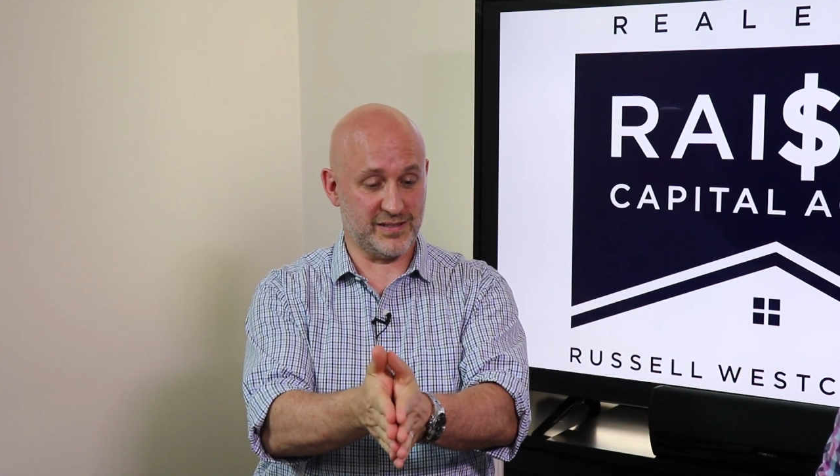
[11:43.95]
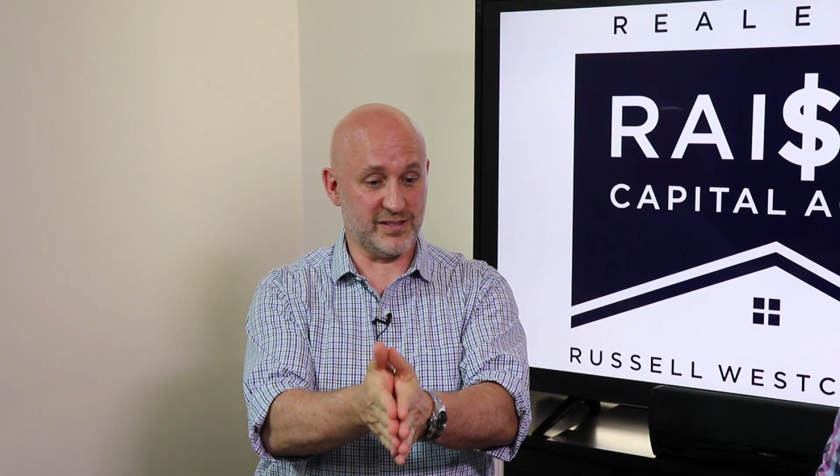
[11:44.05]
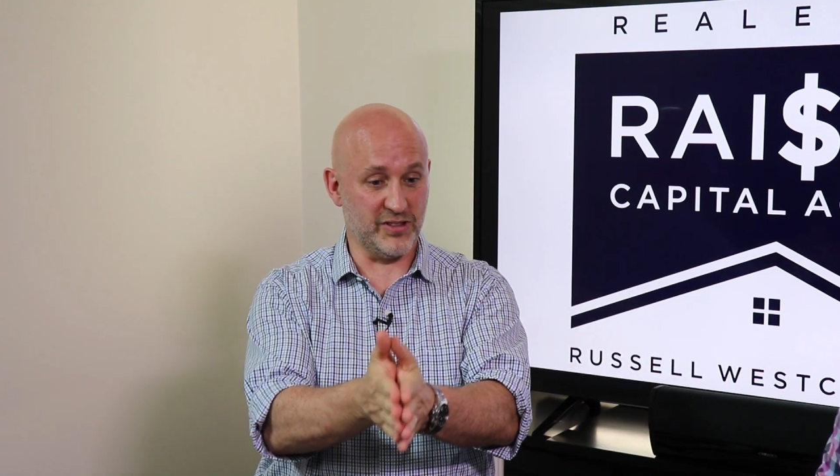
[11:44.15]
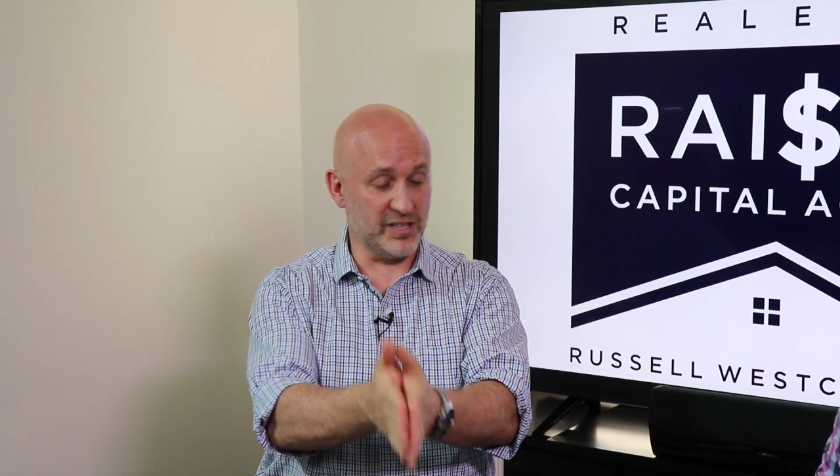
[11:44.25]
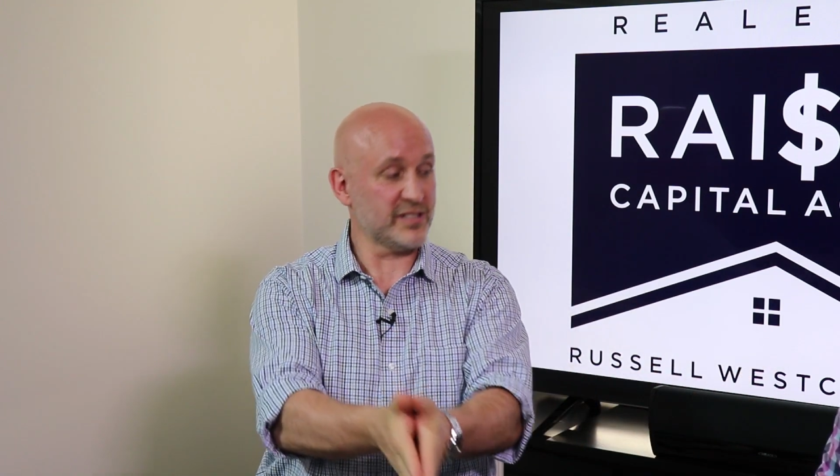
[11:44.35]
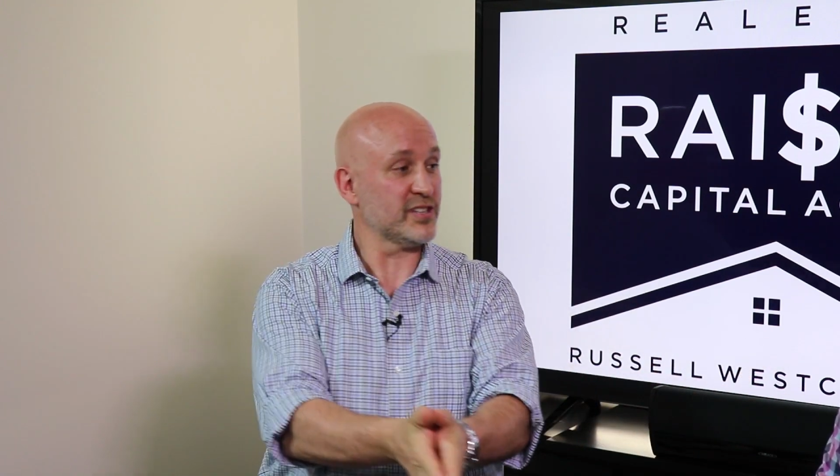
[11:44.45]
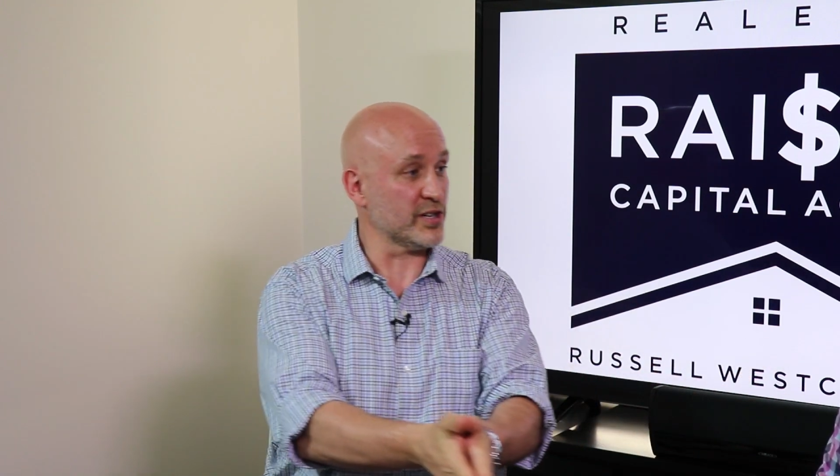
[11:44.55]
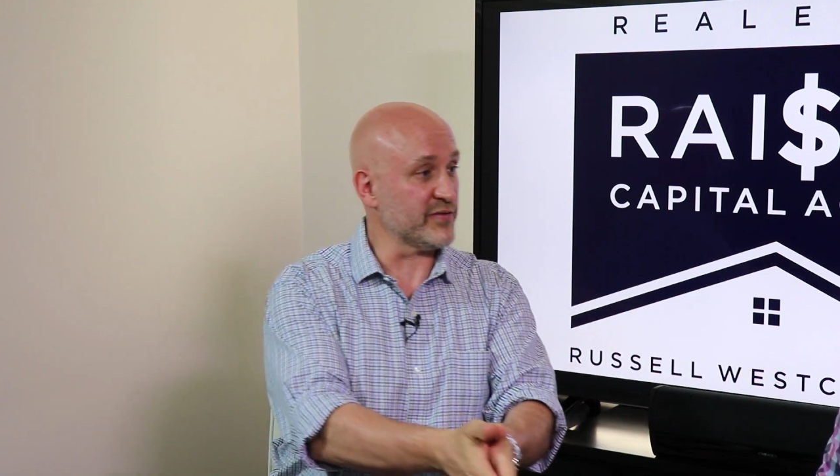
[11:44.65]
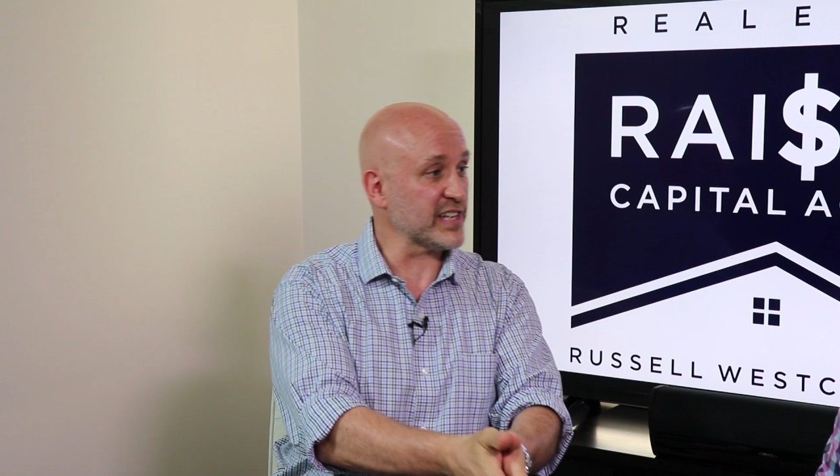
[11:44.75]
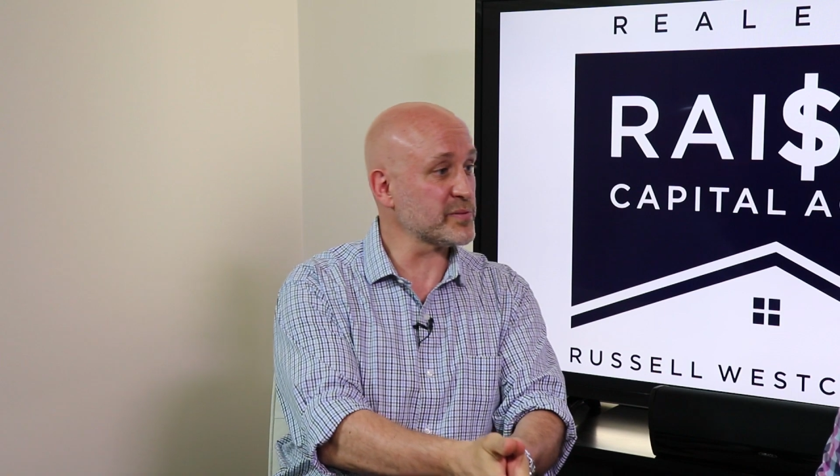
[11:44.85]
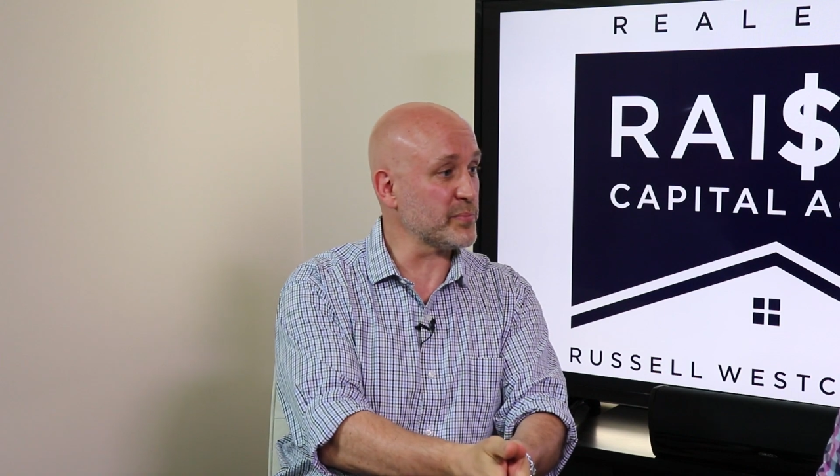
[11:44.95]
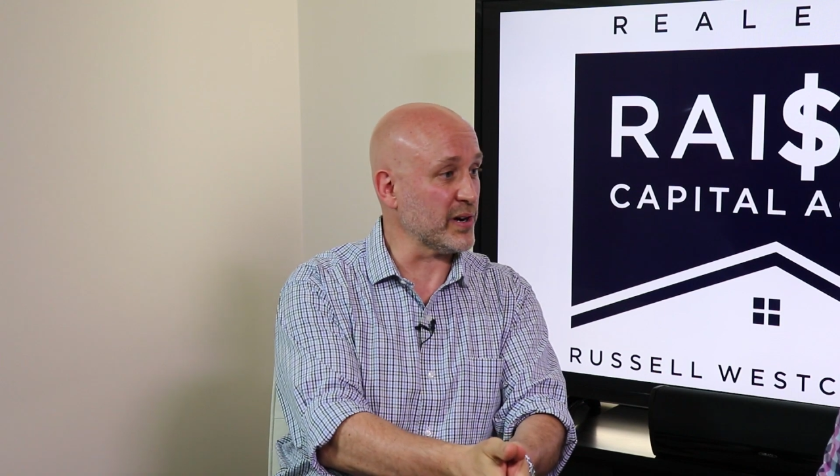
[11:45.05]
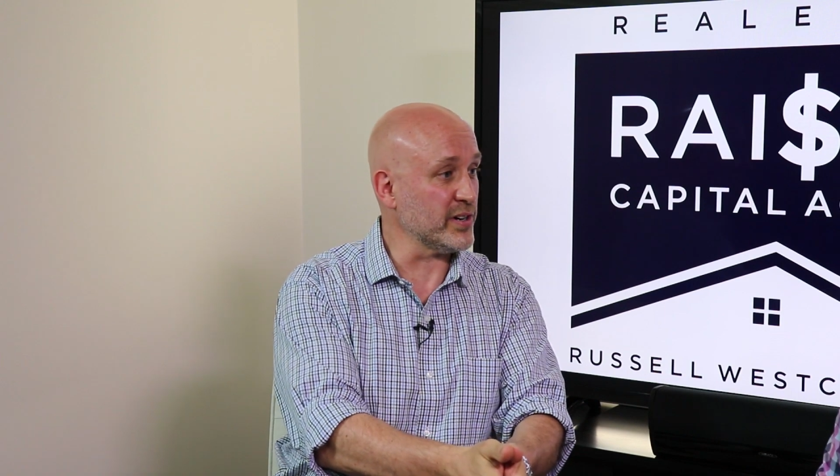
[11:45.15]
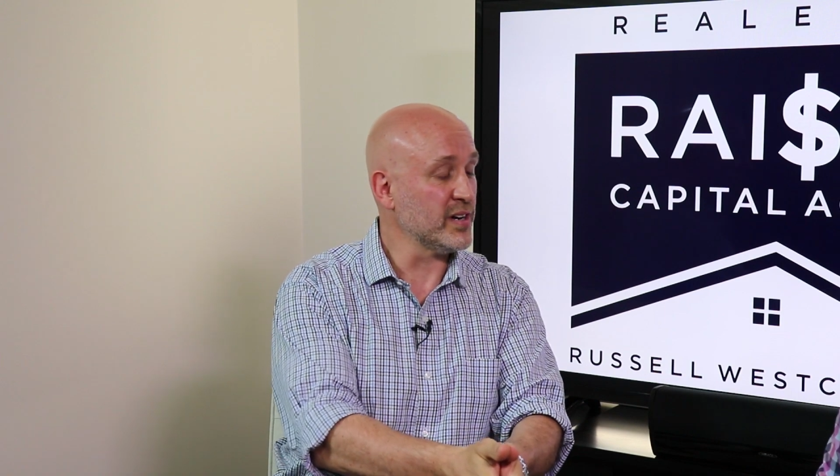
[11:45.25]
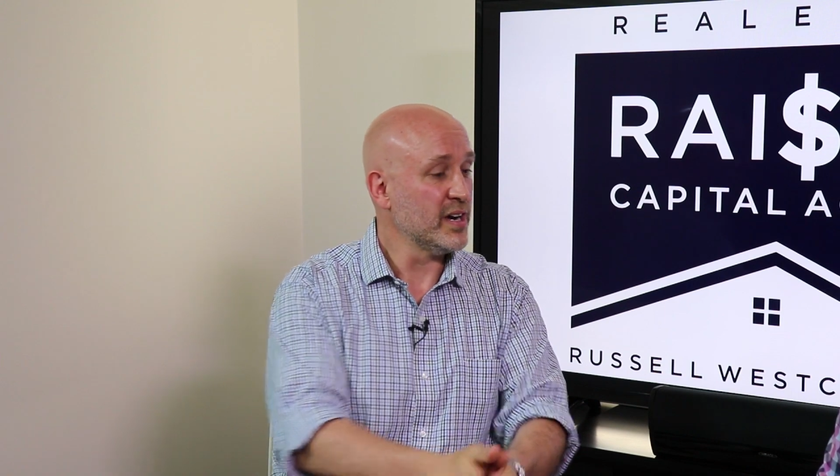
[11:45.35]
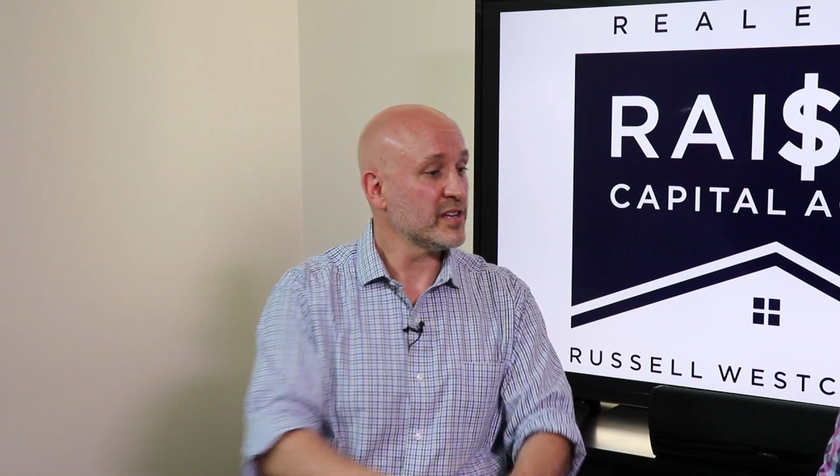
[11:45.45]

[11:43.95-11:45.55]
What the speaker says: to your investment partner,